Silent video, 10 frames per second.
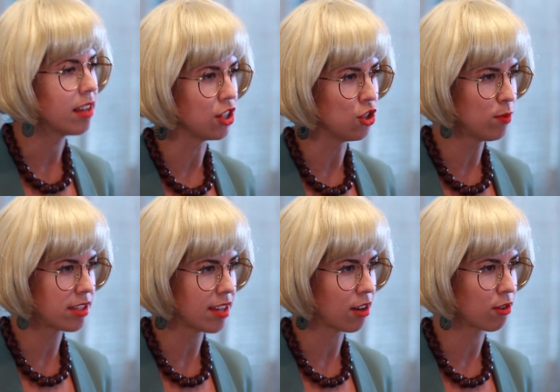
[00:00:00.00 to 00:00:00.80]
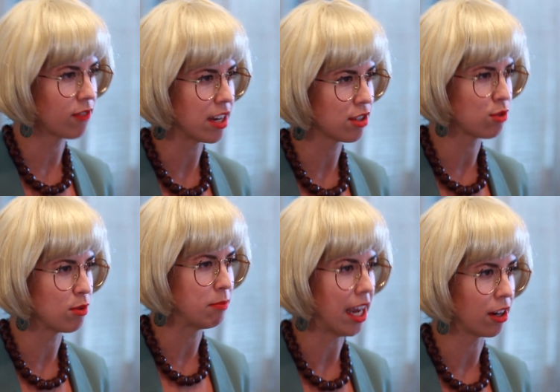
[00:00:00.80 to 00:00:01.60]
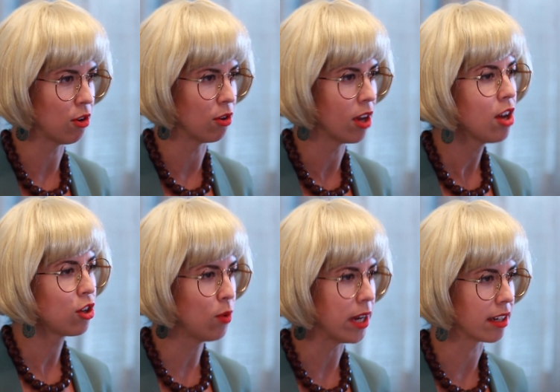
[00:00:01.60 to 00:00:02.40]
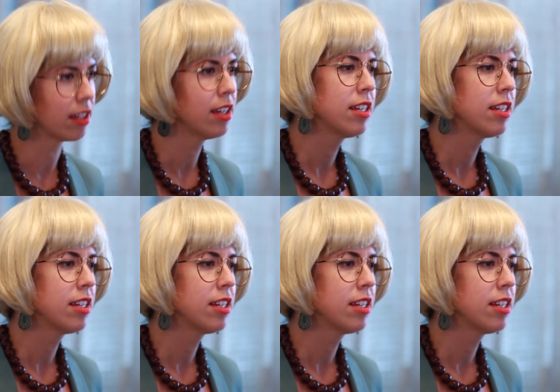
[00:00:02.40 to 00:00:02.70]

that you would sacrifice to a black hole. Quick!